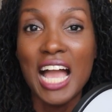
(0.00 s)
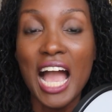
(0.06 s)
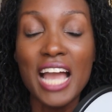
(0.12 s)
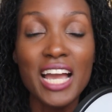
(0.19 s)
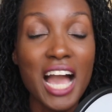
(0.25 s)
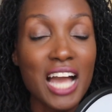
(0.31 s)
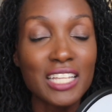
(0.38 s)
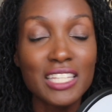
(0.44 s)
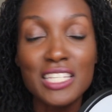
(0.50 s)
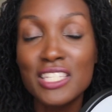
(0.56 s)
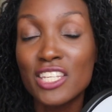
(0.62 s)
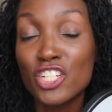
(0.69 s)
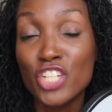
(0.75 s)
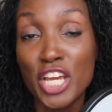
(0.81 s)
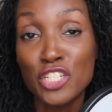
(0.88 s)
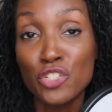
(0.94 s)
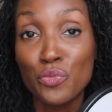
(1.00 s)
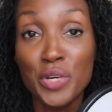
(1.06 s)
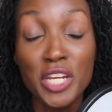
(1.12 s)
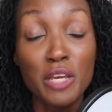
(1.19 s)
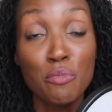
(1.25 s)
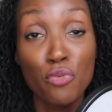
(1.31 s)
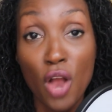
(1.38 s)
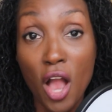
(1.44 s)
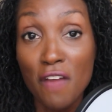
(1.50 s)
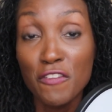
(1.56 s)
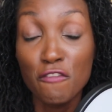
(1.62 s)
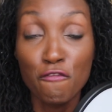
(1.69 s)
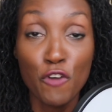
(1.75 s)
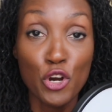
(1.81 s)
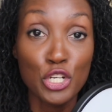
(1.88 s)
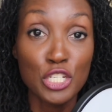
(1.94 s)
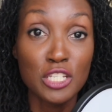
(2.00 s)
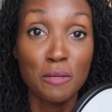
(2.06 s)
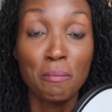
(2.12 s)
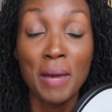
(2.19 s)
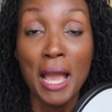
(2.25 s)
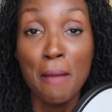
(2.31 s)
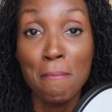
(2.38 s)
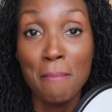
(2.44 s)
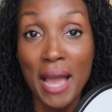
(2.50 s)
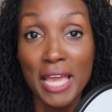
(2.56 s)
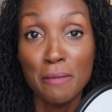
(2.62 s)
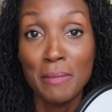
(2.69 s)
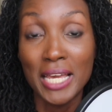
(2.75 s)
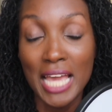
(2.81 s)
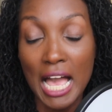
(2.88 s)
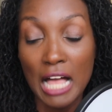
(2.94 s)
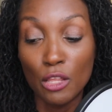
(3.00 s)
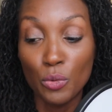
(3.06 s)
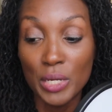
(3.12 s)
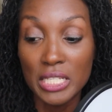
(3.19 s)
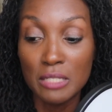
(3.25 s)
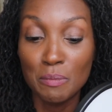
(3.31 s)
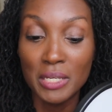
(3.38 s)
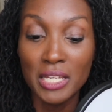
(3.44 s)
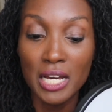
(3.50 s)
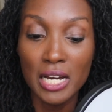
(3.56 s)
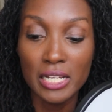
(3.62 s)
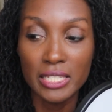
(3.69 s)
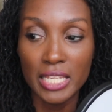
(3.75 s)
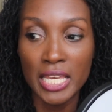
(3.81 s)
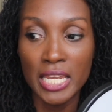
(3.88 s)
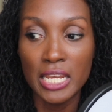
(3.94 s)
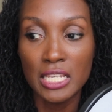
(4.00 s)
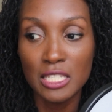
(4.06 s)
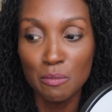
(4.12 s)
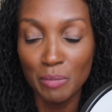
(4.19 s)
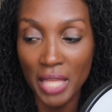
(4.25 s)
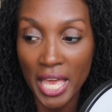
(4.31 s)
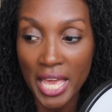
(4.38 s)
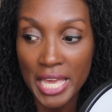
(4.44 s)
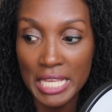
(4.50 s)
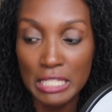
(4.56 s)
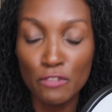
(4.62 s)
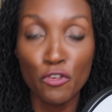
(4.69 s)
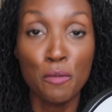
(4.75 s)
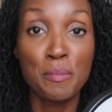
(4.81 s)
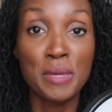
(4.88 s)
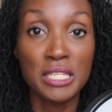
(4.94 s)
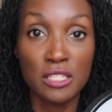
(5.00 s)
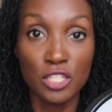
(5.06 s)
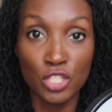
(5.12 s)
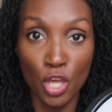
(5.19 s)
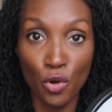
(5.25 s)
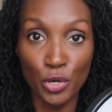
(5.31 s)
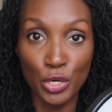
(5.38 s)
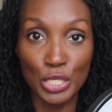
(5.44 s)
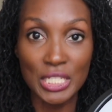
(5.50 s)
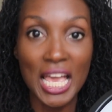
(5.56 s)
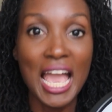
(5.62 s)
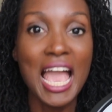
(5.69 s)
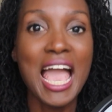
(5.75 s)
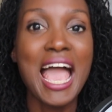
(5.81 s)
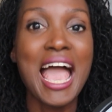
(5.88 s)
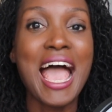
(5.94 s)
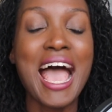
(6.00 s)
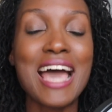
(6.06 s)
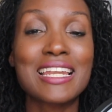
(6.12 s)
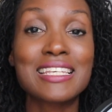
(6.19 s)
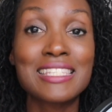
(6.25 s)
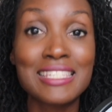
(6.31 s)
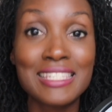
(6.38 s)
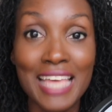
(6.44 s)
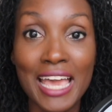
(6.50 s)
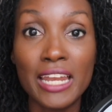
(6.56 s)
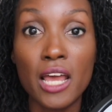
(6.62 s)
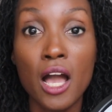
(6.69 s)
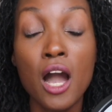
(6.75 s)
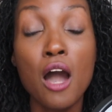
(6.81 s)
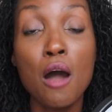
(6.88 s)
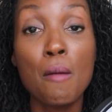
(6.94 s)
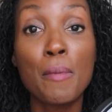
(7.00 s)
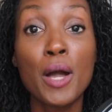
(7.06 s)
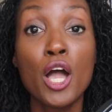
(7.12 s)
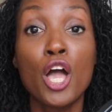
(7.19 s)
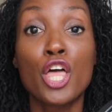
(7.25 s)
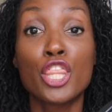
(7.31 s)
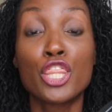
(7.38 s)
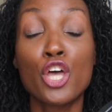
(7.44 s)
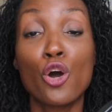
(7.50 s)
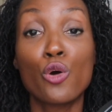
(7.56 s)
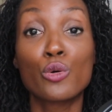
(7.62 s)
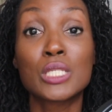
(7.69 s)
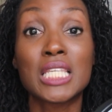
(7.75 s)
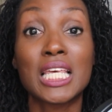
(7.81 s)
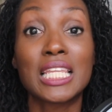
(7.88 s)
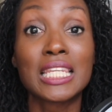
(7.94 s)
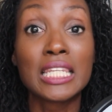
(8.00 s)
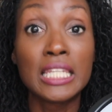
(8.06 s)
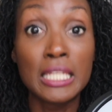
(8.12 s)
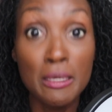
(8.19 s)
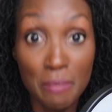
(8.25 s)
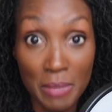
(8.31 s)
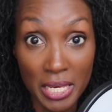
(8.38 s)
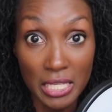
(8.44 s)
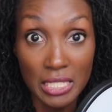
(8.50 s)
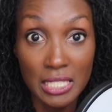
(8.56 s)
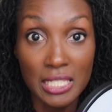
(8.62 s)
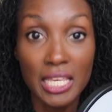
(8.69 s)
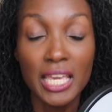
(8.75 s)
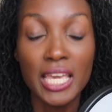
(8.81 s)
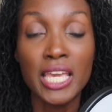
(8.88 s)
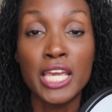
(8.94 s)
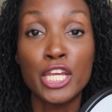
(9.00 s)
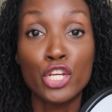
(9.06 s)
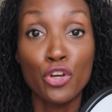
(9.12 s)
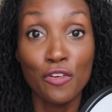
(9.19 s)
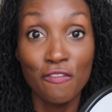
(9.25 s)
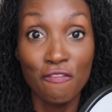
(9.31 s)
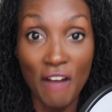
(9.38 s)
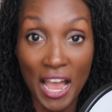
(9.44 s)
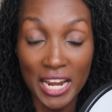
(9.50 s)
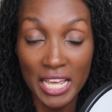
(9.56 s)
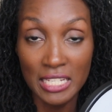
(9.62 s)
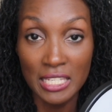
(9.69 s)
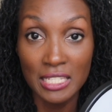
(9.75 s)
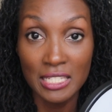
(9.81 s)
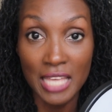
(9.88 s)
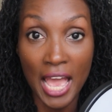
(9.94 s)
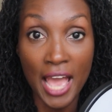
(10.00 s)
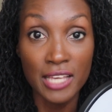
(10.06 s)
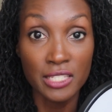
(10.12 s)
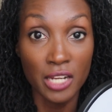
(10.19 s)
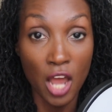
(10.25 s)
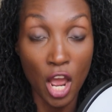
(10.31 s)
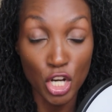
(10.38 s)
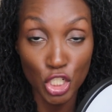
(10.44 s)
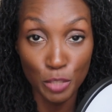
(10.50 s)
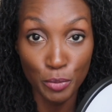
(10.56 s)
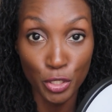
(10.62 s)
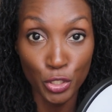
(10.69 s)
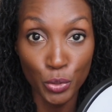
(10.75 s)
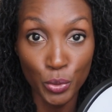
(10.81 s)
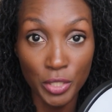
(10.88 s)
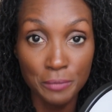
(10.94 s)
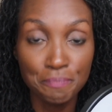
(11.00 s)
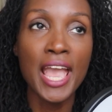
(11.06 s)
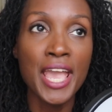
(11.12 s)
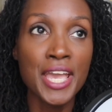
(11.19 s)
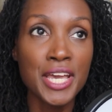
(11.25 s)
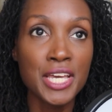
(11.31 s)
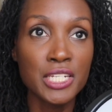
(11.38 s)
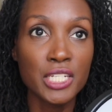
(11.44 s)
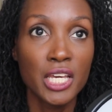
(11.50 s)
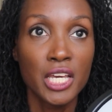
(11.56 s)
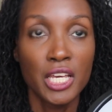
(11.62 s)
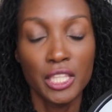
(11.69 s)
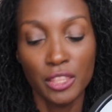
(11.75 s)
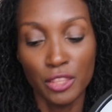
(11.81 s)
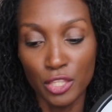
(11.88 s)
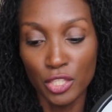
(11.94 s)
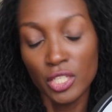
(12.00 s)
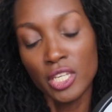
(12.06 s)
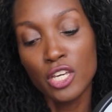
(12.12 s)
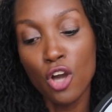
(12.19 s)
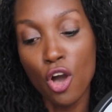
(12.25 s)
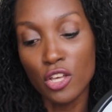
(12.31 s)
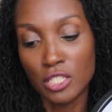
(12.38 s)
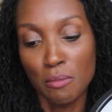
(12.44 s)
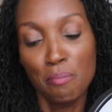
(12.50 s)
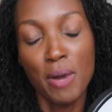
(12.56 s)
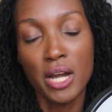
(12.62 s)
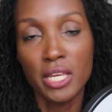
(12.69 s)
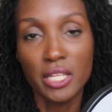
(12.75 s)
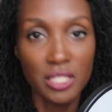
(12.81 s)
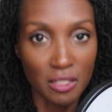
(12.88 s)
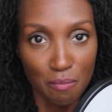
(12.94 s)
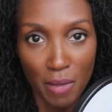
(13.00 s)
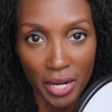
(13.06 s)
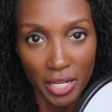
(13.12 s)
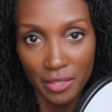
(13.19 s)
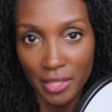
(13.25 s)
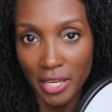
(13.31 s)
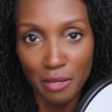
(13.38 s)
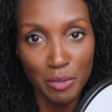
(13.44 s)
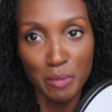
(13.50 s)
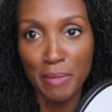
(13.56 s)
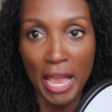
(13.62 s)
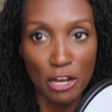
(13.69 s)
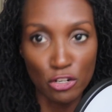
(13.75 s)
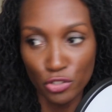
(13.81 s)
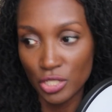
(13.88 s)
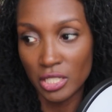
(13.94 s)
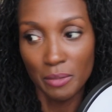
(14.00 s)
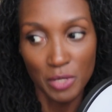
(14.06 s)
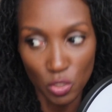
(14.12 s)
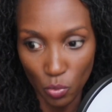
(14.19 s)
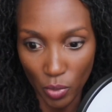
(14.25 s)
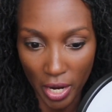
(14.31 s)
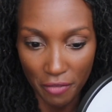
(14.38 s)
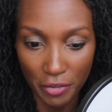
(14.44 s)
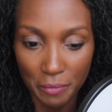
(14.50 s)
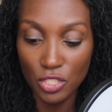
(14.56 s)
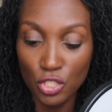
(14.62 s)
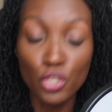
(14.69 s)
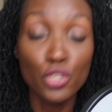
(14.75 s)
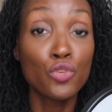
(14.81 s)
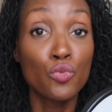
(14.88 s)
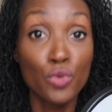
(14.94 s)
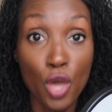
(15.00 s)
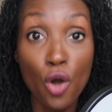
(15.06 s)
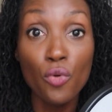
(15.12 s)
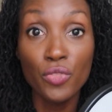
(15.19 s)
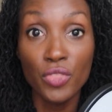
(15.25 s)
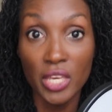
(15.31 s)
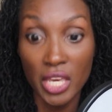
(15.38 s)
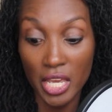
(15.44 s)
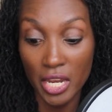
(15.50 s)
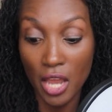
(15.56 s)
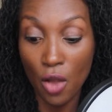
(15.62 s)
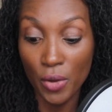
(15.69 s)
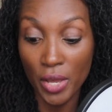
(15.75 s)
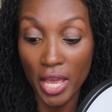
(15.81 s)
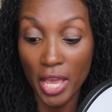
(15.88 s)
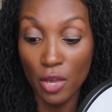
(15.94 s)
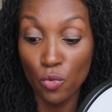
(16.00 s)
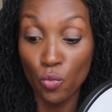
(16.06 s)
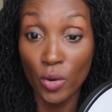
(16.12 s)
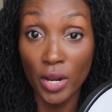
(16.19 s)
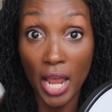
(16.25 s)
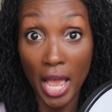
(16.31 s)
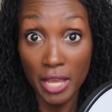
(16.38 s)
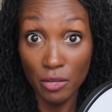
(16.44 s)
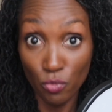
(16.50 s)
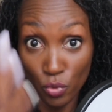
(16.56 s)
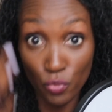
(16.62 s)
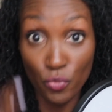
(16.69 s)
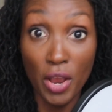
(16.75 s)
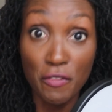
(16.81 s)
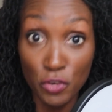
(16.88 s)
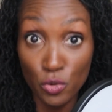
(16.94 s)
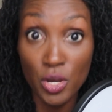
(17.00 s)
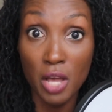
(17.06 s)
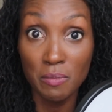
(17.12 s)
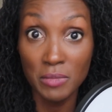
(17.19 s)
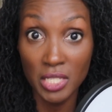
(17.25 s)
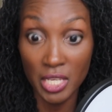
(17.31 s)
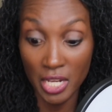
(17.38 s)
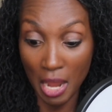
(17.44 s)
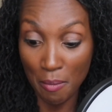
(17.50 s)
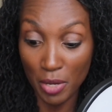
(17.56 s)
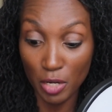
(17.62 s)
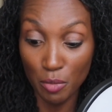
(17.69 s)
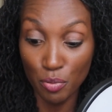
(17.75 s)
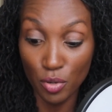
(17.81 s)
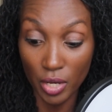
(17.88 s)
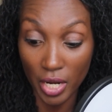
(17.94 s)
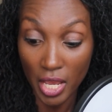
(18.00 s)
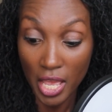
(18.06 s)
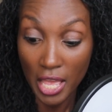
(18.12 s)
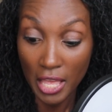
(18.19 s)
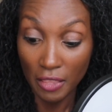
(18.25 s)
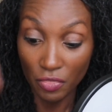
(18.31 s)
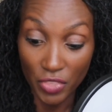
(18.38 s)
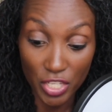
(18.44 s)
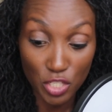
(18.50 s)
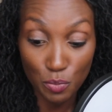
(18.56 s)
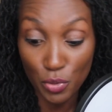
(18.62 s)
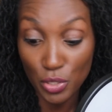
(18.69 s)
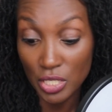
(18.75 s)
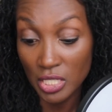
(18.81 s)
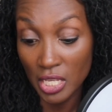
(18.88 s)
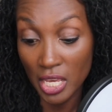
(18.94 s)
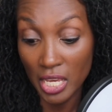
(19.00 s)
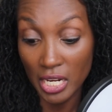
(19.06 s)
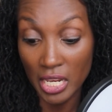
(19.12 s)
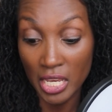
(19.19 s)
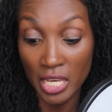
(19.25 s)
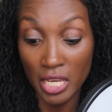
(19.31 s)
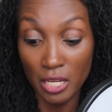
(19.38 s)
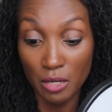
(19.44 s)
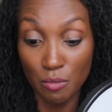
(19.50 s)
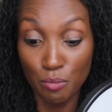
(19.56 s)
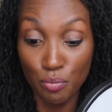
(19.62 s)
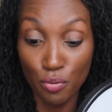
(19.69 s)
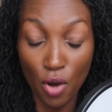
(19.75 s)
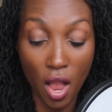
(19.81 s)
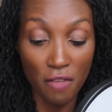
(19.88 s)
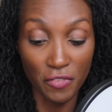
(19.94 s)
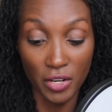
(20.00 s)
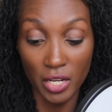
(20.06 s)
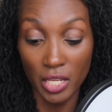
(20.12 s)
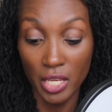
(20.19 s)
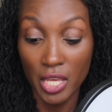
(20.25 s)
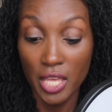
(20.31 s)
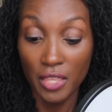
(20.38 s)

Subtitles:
I highly suggest reading Profit First by Mike Michalowicz because it explains for business owners how to set up those limits in your finances as an entrepreneur. And he calls them buckets of money. They could be boundaries, limits, whatever. So you know then, okay, when revenue comes in, I'm going to put this percent in profit.